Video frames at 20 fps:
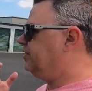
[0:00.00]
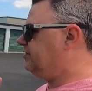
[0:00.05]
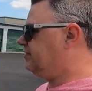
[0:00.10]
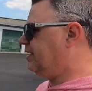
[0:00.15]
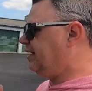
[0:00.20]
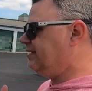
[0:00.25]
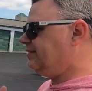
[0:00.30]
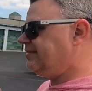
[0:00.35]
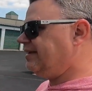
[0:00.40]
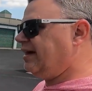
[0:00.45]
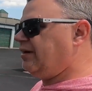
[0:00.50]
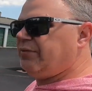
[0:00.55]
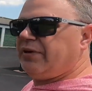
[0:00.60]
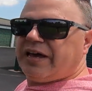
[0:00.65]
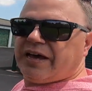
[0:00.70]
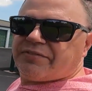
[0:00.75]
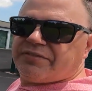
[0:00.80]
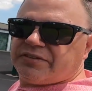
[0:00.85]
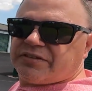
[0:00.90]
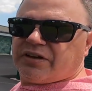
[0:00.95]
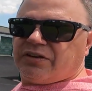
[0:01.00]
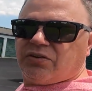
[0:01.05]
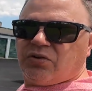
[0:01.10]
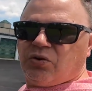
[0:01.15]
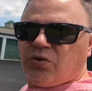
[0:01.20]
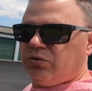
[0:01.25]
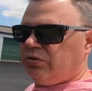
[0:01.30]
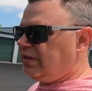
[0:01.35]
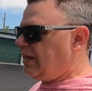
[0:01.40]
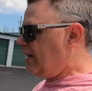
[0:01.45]
Besides that, we haven't done a
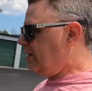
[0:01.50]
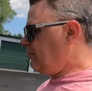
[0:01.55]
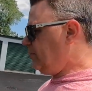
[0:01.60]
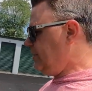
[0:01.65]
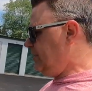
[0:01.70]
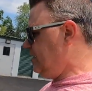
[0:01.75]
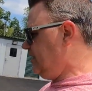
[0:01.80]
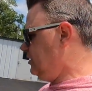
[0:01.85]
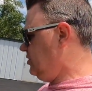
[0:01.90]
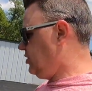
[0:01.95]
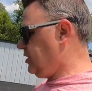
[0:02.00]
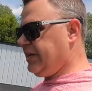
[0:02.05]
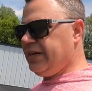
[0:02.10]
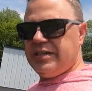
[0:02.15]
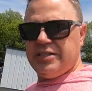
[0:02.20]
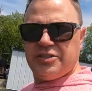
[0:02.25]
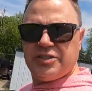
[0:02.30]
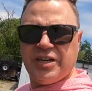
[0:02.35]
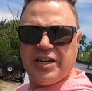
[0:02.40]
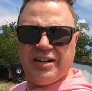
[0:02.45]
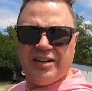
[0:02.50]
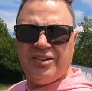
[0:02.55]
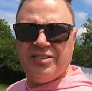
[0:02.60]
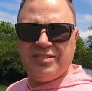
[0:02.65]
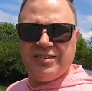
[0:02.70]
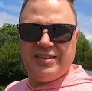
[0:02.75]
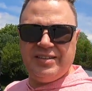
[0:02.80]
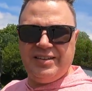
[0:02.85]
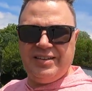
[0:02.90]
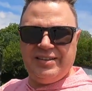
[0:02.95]
whole lot. We did change
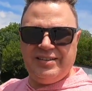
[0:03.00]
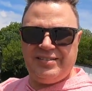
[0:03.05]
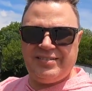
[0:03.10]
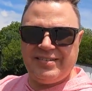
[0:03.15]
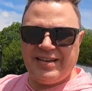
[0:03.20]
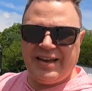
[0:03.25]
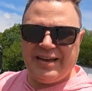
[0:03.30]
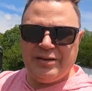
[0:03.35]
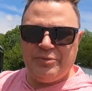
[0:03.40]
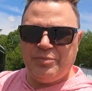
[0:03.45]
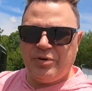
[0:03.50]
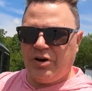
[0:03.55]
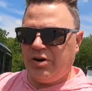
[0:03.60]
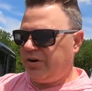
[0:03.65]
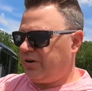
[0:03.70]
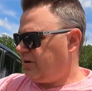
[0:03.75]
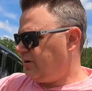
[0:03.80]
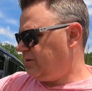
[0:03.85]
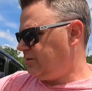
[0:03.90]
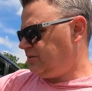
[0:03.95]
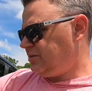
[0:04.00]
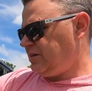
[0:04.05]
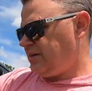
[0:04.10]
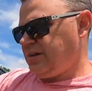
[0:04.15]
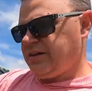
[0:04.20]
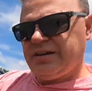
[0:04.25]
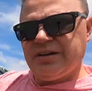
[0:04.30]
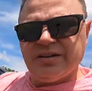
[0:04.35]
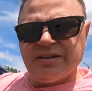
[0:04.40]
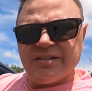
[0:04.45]
out the side markers
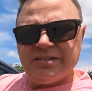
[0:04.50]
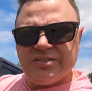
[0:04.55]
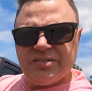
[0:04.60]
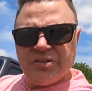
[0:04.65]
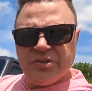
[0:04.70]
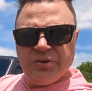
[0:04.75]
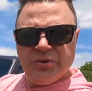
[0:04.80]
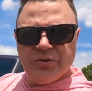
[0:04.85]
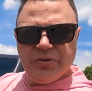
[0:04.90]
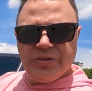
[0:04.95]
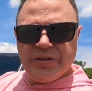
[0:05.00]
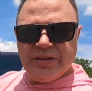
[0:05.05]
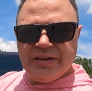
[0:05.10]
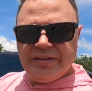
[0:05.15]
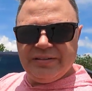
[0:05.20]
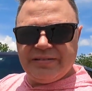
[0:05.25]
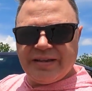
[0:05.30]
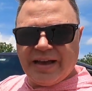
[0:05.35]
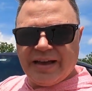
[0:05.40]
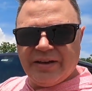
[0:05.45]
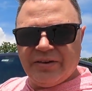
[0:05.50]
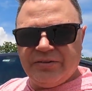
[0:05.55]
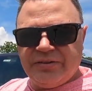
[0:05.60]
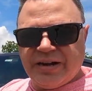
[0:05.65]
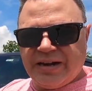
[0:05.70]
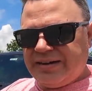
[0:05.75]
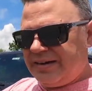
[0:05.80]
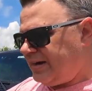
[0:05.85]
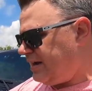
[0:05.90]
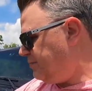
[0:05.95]
to the Diode
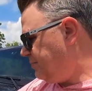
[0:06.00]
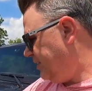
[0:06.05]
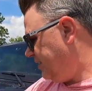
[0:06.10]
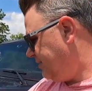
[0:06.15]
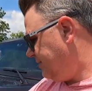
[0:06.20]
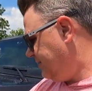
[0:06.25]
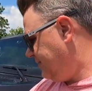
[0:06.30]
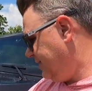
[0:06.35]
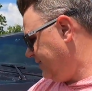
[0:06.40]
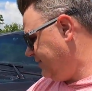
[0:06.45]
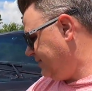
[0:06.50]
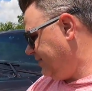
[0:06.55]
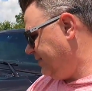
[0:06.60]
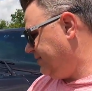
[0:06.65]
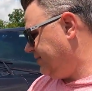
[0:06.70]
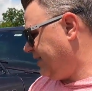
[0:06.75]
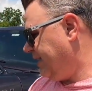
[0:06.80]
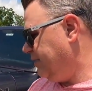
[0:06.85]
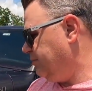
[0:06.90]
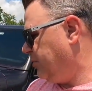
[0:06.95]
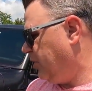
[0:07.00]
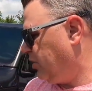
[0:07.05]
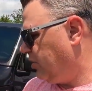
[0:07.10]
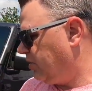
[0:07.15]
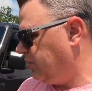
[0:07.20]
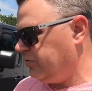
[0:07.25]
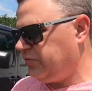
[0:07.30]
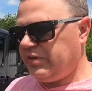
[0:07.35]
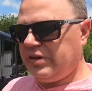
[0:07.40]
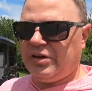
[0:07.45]
Dynamics tinted side
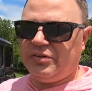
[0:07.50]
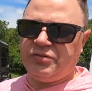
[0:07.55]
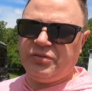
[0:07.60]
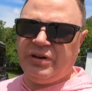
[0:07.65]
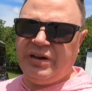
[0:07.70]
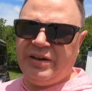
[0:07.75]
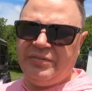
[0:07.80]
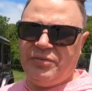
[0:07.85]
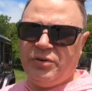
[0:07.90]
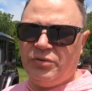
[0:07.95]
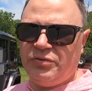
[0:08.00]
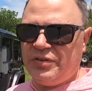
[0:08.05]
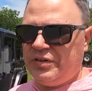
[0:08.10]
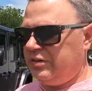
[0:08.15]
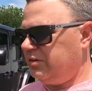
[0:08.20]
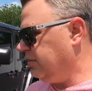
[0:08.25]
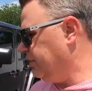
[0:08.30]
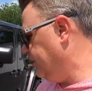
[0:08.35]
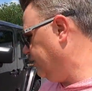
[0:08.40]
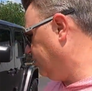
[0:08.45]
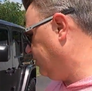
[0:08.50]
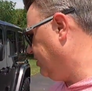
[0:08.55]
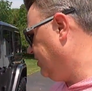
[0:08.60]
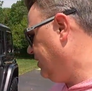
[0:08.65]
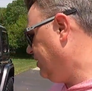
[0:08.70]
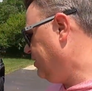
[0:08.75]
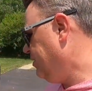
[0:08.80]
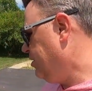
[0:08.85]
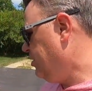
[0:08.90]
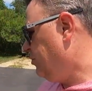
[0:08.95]
markers. They also have those in clear,
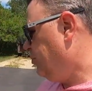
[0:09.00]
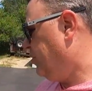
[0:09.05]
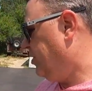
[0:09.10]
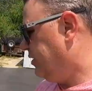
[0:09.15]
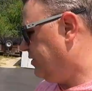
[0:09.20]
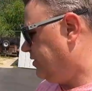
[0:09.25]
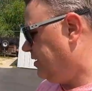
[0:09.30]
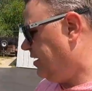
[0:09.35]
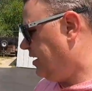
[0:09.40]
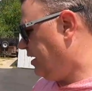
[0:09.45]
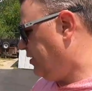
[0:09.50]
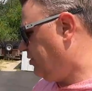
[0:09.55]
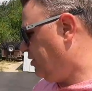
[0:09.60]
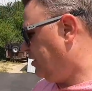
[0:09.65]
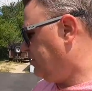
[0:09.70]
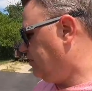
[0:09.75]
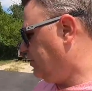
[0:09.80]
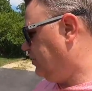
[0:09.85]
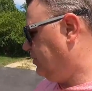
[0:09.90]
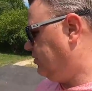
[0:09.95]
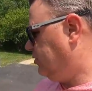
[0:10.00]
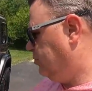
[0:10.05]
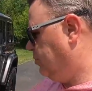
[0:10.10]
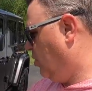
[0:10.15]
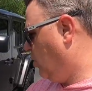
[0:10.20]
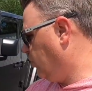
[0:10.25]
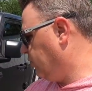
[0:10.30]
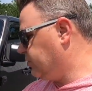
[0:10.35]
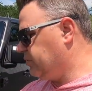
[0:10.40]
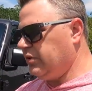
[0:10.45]
but I thought the
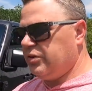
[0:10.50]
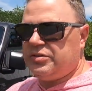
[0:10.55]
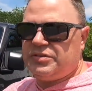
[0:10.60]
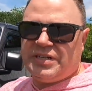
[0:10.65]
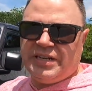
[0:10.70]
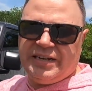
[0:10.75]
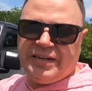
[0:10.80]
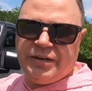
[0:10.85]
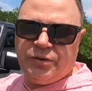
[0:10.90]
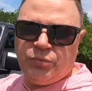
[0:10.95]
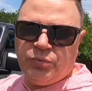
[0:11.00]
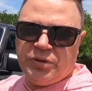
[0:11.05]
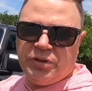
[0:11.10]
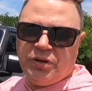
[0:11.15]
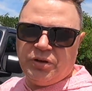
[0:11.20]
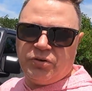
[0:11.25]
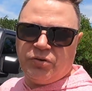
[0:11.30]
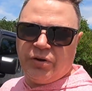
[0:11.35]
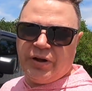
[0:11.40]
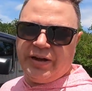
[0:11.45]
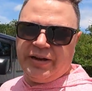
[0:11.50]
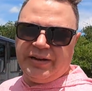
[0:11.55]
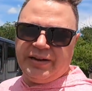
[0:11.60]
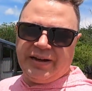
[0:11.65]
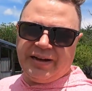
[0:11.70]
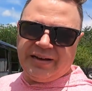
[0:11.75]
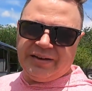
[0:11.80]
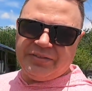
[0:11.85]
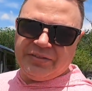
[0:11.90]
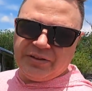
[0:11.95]
smoked or tinted would look
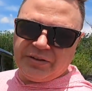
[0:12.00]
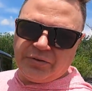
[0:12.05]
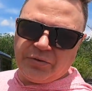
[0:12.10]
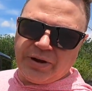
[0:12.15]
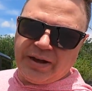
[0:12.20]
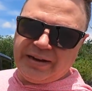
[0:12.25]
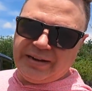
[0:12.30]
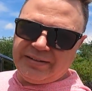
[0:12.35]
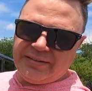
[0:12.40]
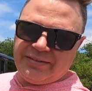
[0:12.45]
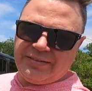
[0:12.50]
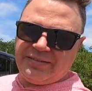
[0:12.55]
great on the granite